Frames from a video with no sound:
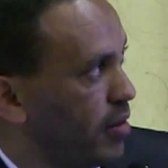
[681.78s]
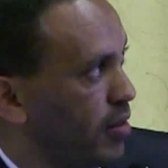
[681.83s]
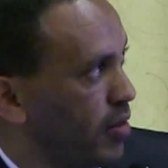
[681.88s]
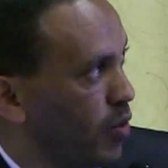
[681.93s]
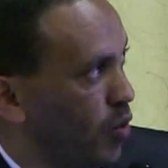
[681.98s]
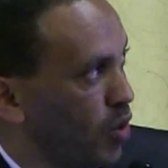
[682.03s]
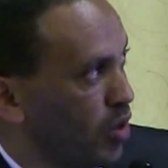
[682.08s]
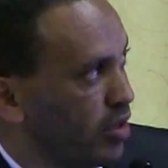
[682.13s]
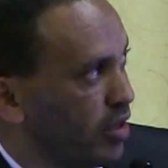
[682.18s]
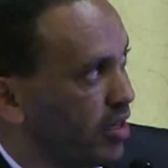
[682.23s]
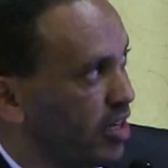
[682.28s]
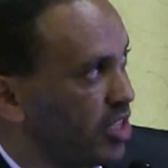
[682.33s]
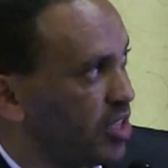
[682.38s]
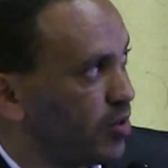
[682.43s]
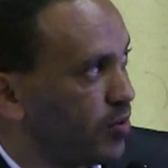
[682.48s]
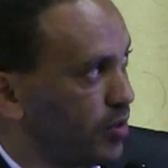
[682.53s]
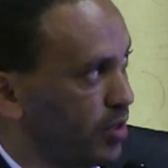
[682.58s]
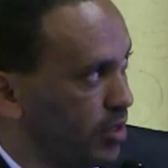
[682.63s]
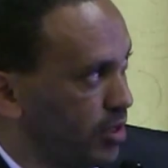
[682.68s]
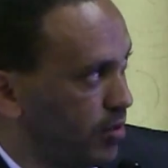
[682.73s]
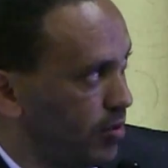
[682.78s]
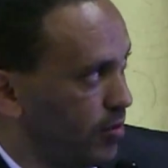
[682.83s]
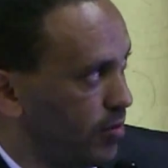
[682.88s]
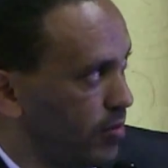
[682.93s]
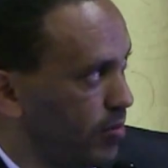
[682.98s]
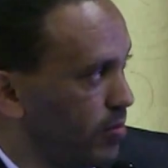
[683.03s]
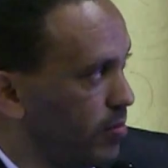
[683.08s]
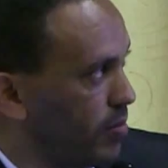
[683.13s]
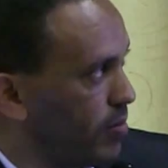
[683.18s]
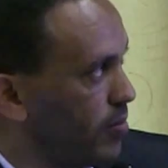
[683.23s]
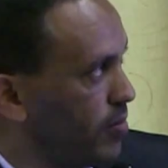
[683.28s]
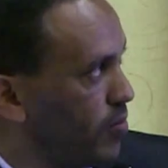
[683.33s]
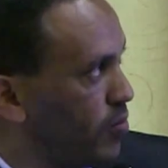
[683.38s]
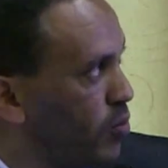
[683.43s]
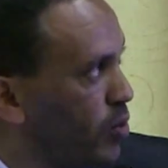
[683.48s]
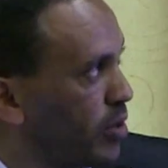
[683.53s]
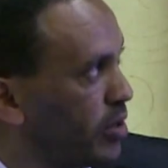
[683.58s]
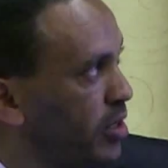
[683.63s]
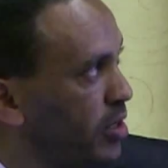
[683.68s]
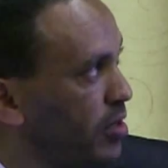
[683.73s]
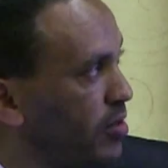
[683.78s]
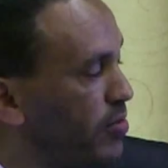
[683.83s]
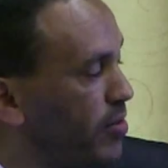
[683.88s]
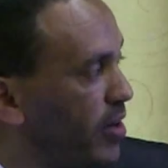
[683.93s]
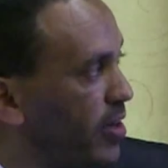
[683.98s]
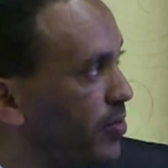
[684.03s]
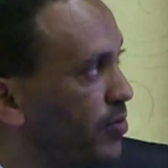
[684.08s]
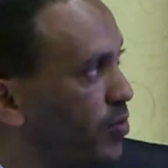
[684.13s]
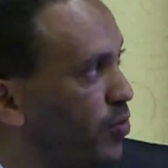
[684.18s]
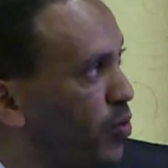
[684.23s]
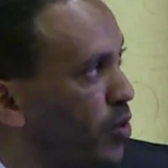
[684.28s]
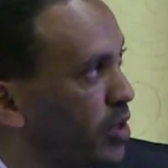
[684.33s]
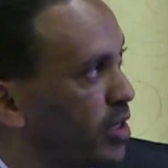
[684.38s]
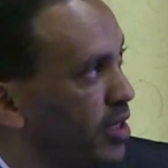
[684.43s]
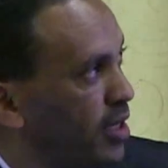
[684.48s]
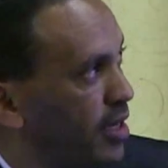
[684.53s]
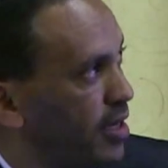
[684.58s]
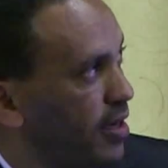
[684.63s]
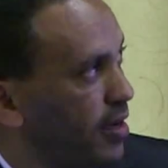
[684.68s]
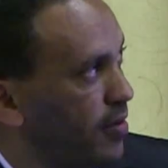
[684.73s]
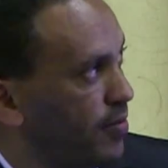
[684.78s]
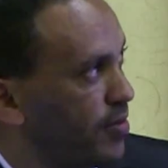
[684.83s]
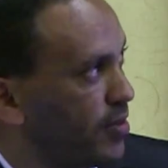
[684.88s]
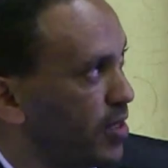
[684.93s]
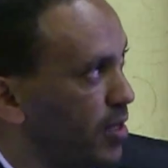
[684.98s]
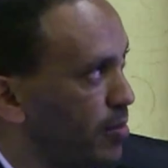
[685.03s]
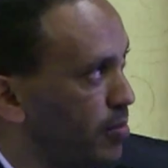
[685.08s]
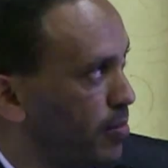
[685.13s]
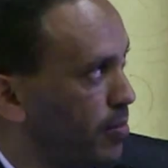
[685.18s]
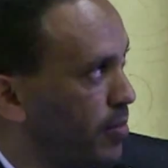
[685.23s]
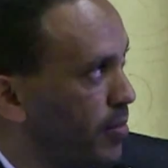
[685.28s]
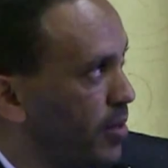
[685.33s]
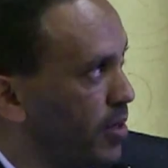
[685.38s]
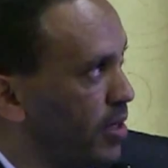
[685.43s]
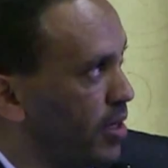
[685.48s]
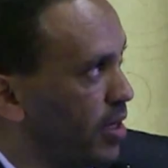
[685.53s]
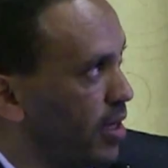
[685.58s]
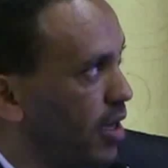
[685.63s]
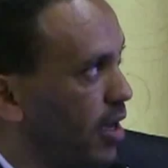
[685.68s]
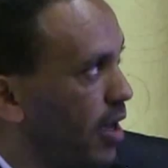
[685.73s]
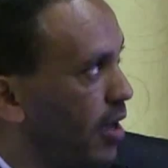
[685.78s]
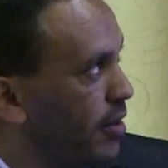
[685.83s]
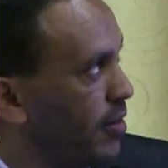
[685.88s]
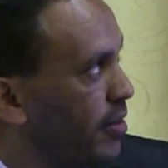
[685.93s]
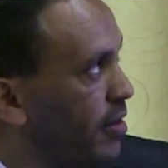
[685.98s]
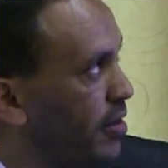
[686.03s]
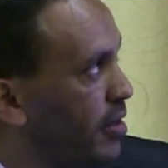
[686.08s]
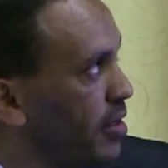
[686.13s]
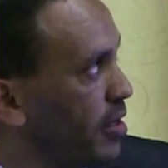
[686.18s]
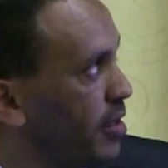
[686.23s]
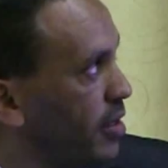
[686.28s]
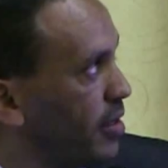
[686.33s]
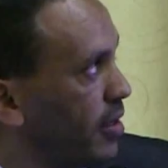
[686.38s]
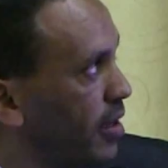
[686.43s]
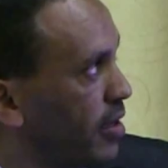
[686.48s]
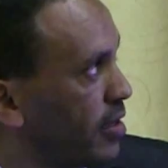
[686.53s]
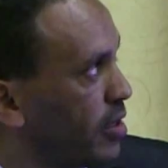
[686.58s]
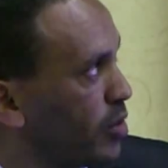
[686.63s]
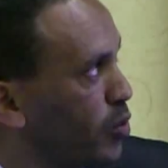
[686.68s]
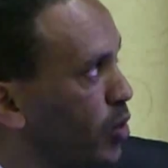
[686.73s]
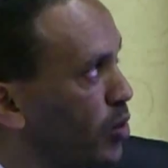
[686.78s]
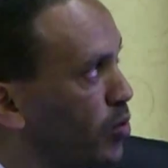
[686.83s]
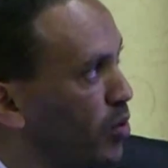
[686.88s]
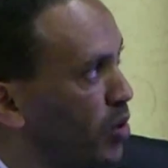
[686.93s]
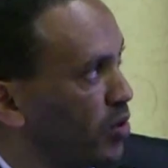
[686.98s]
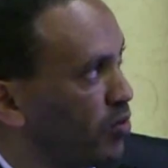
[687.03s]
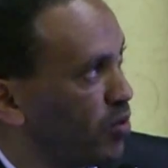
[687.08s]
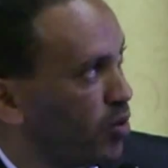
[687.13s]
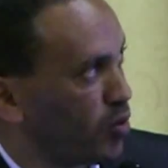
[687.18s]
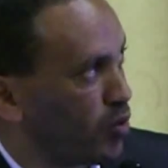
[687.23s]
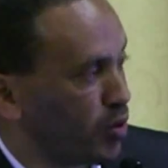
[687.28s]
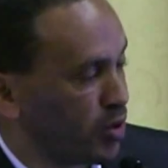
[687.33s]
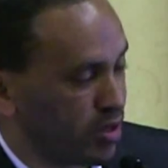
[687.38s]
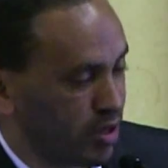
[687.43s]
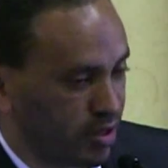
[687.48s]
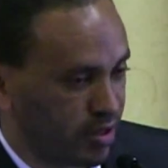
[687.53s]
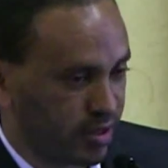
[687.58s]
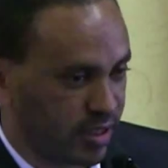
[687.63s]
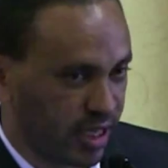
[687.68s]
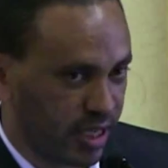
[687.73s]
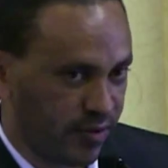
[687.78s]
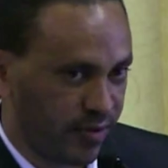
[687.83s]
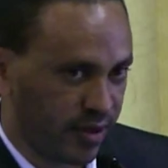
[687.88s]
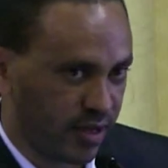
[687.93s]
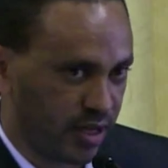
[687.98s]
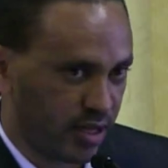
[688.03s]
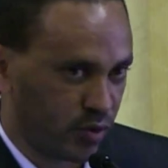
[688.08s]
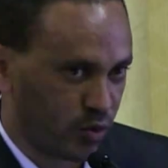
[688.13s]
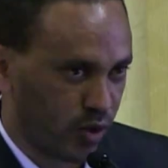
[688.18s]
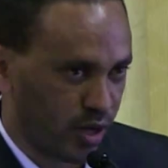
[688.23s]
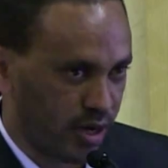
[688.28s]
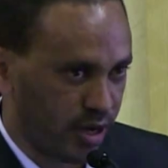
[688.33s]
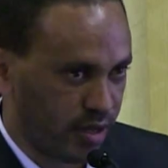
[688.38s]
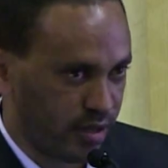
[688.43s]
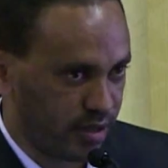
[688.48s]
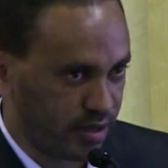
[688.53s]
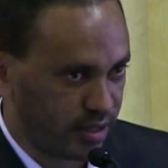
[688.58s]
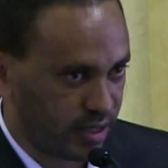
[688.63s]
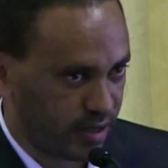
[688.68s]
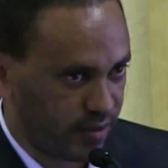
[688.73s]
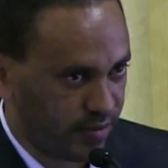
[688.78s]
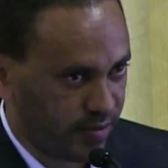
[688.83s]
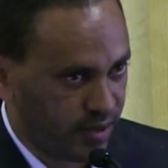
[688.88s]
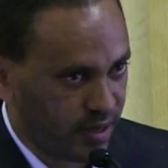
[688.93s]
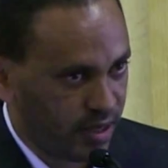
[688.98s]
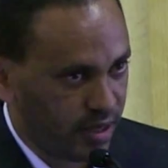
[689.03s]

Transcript: The older age, 45 to 49 have some, and the younger 20-24 was not significant, while others have